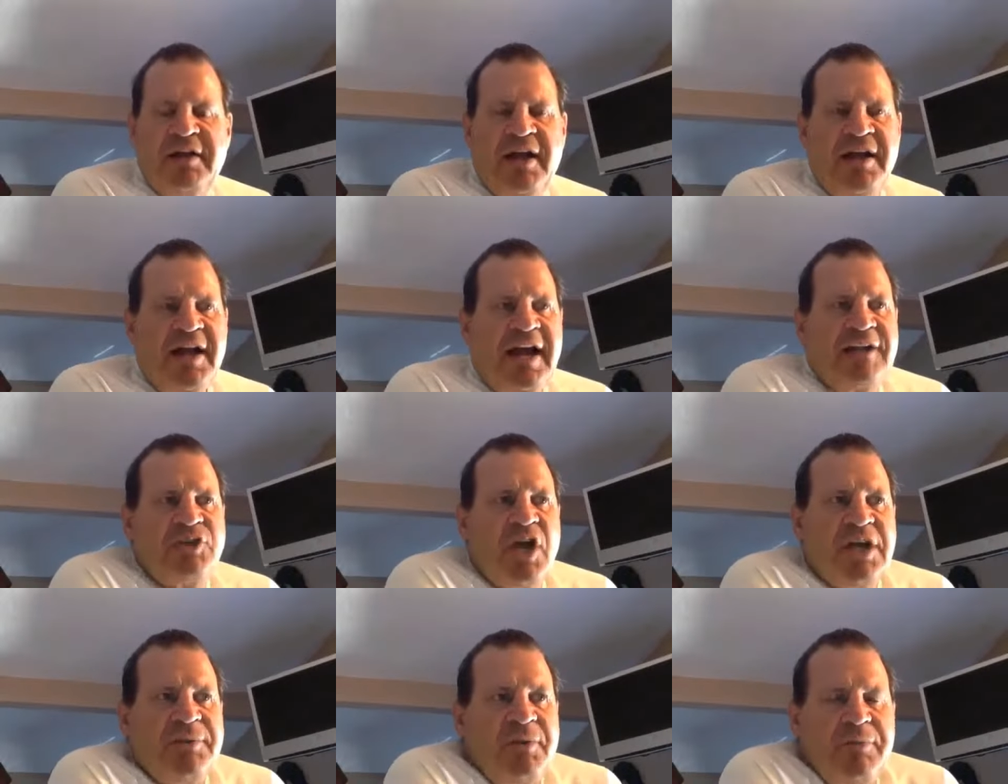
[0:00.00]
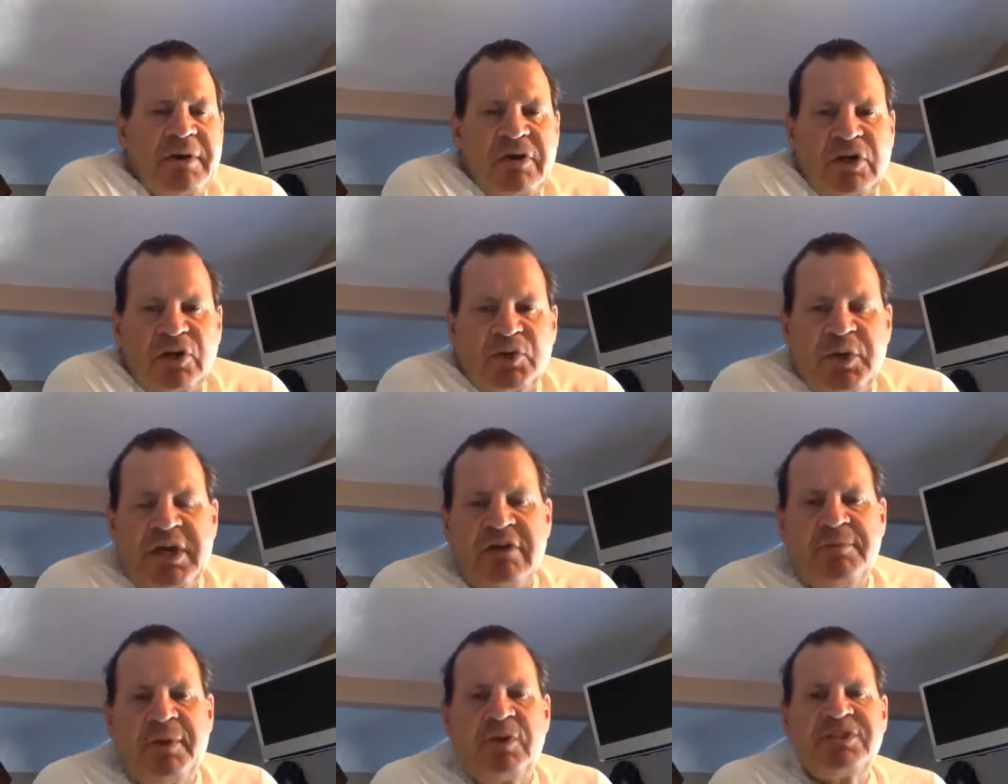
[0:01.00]
I talk about miracles. We hear
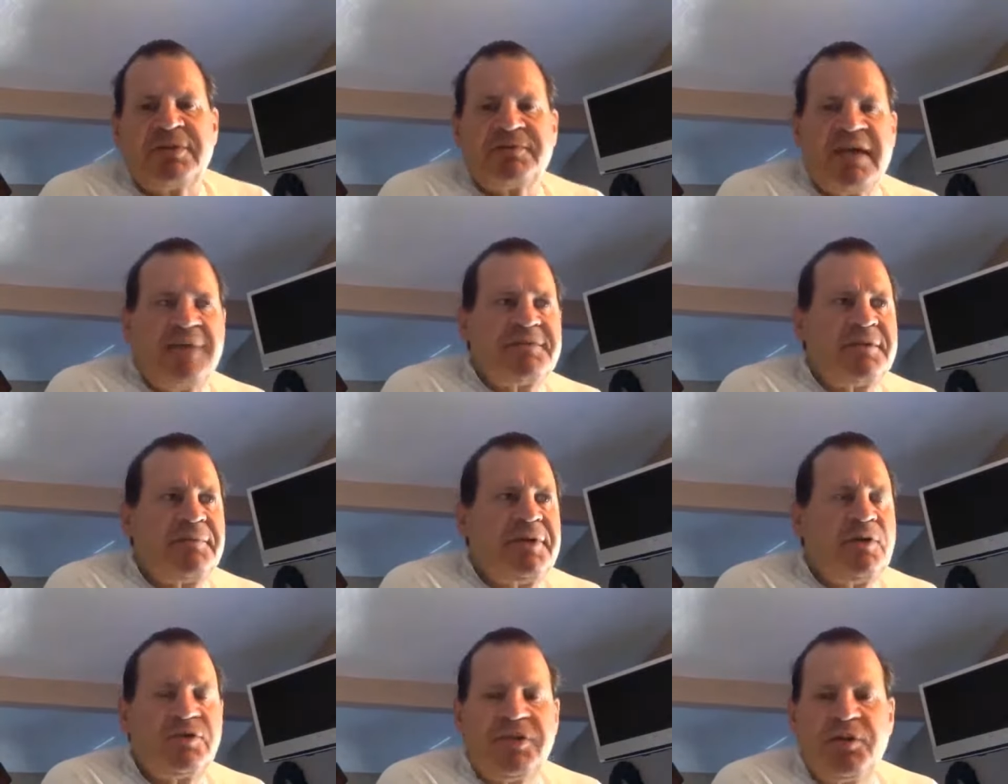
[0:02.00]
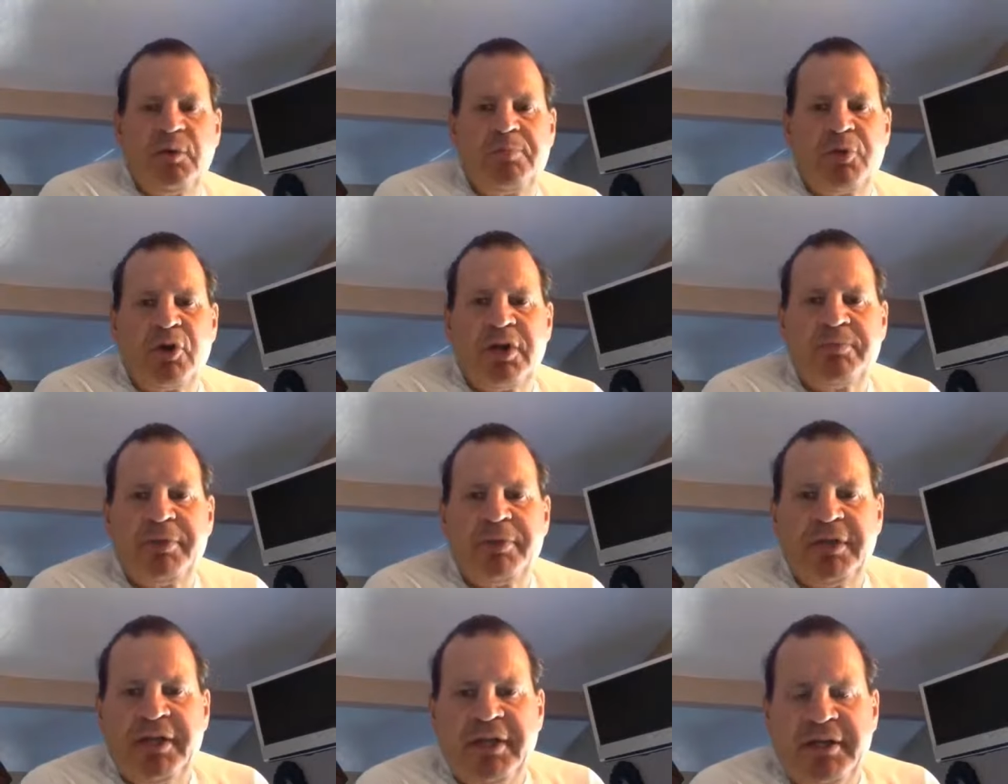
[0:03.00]
about it sometimes. Somebody goes into a burning
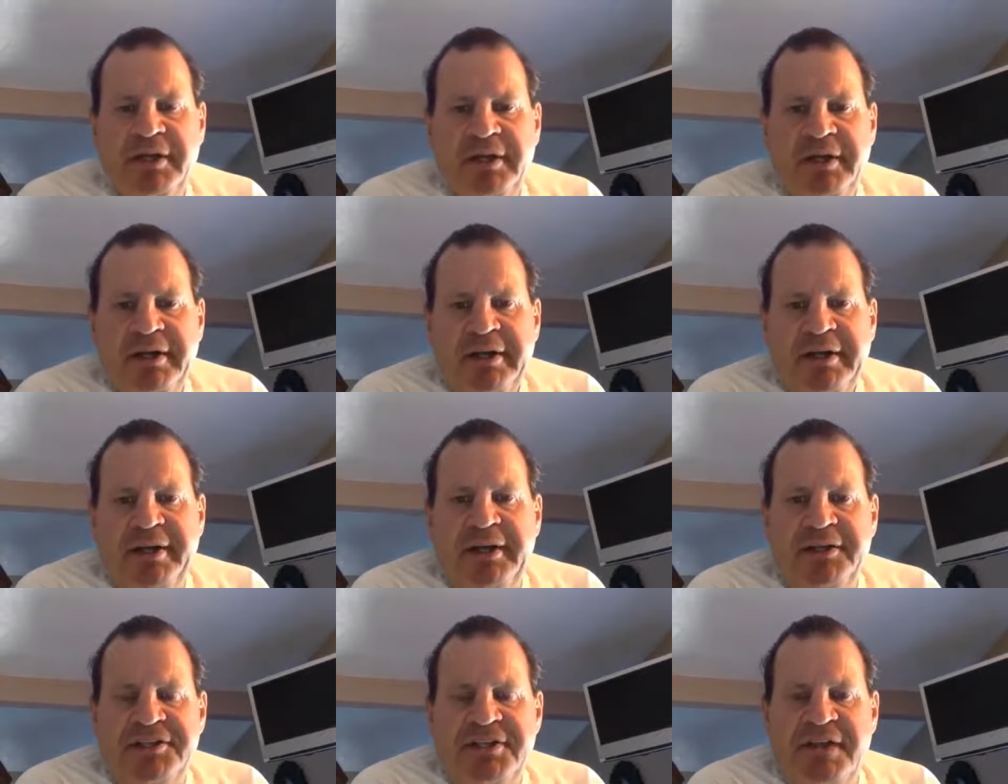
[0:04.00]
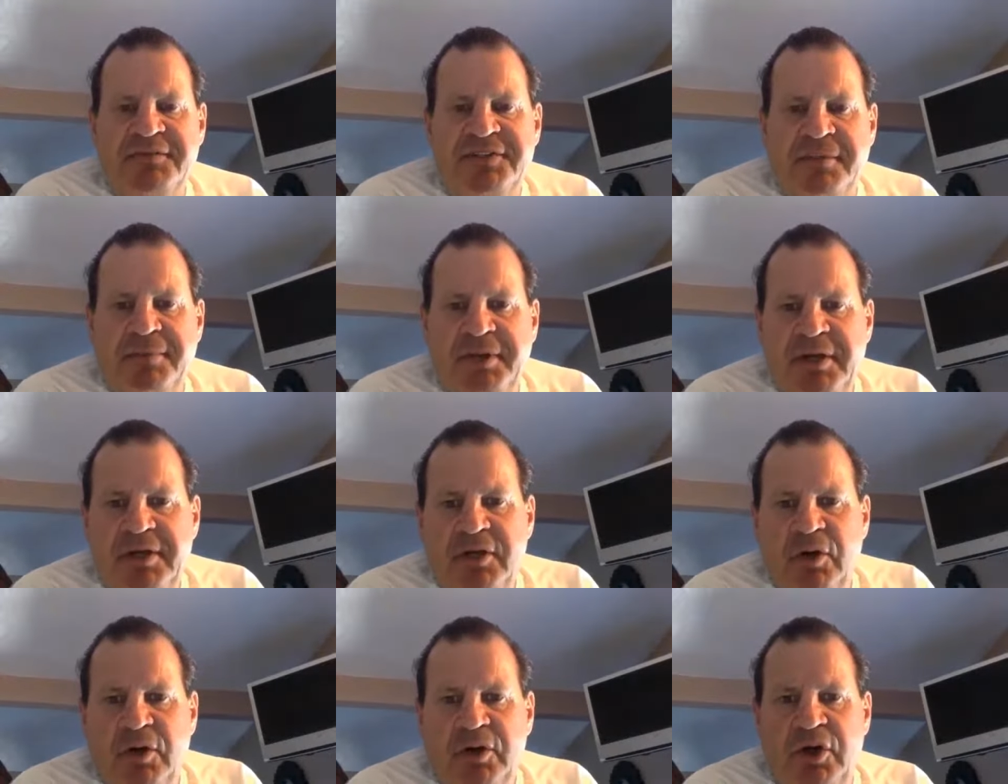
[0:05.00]
building and saves somebody.
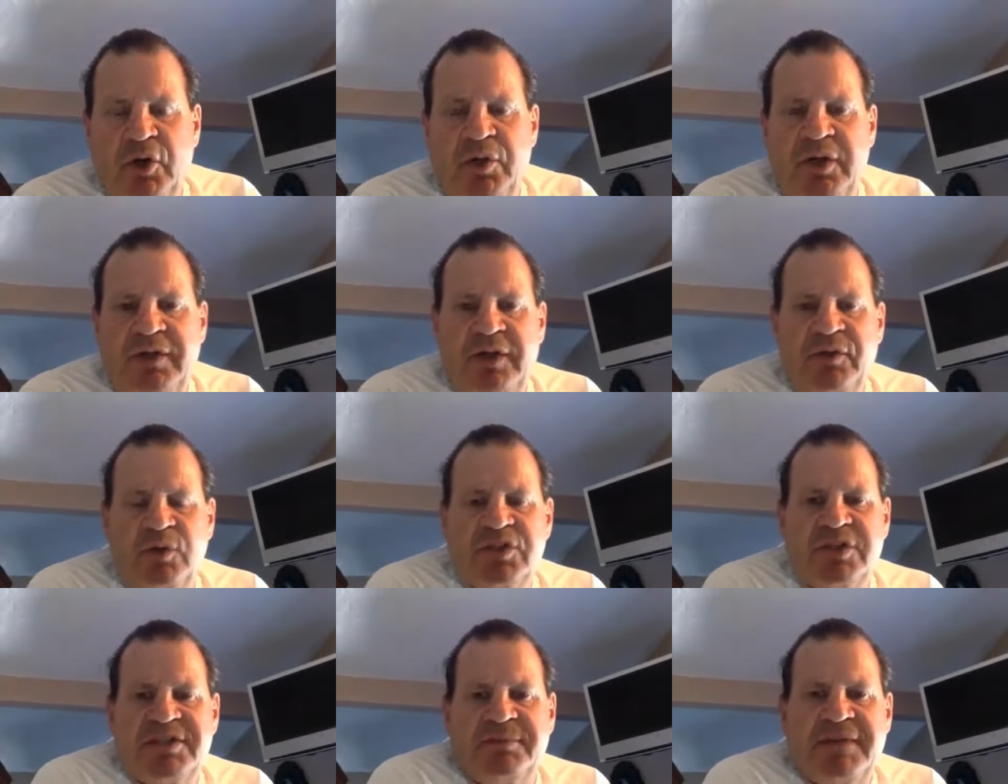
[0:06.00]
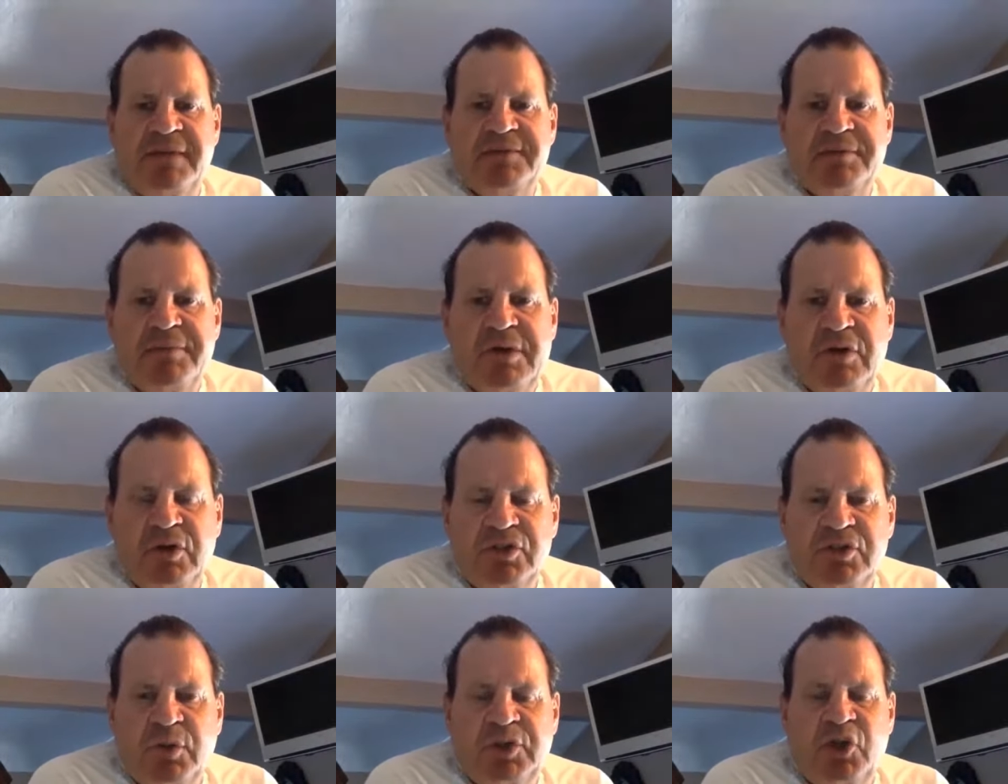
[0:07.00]
Those are sometimes miracles.
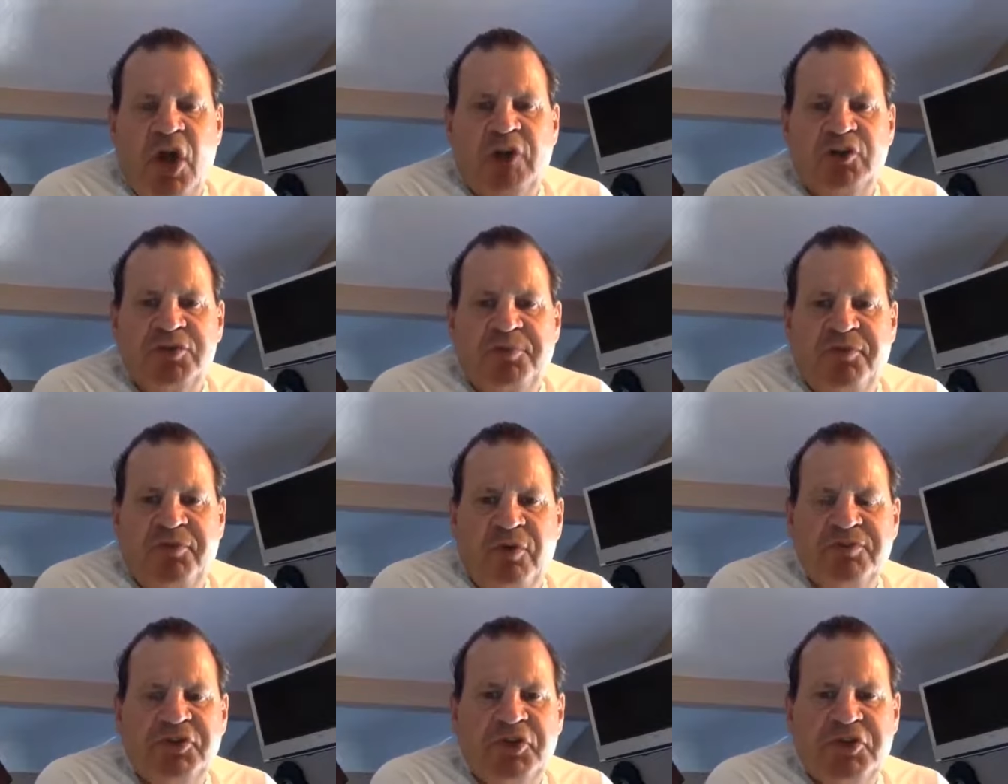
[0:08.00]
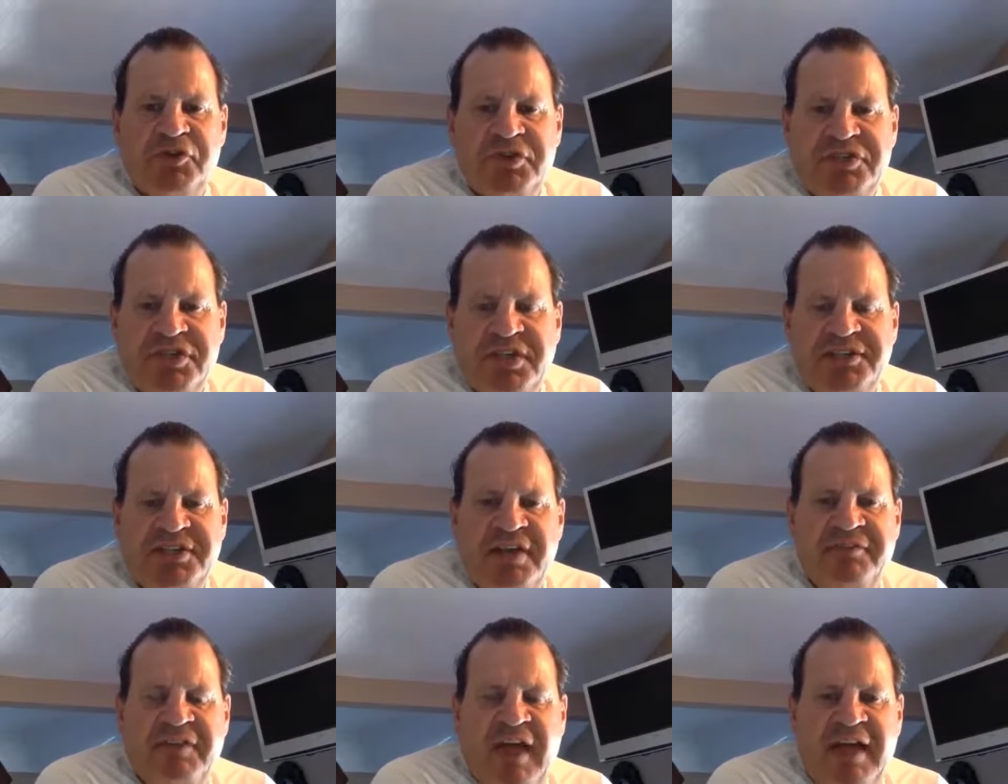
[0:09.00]
What doctors perform surgeries and they
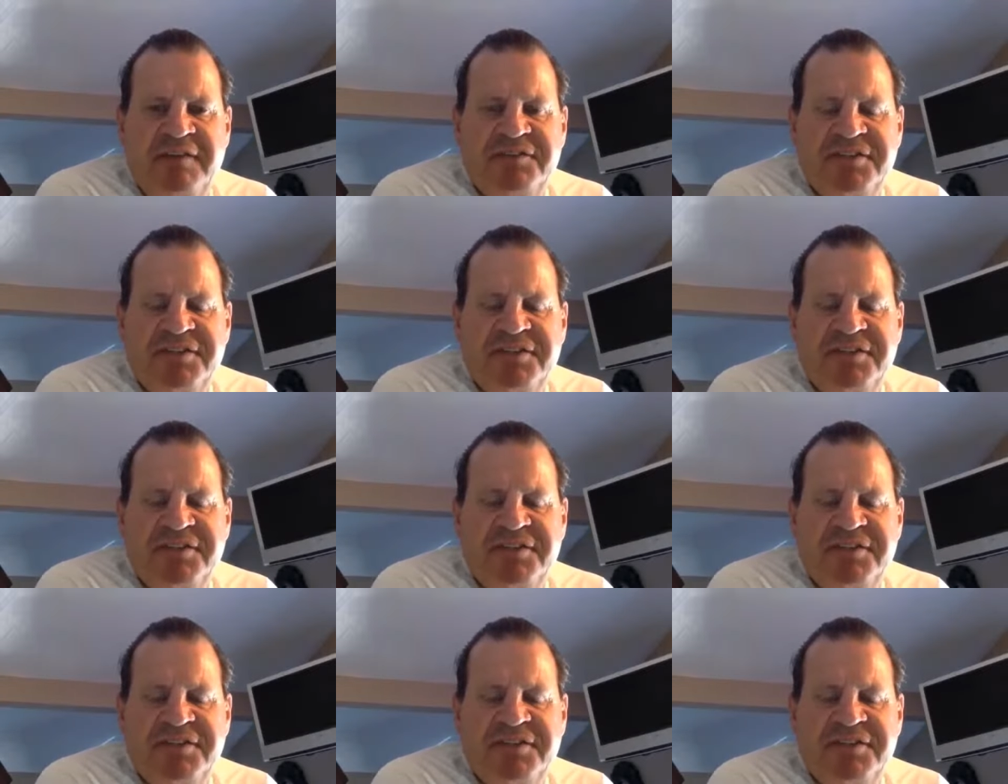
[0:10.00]
save lives.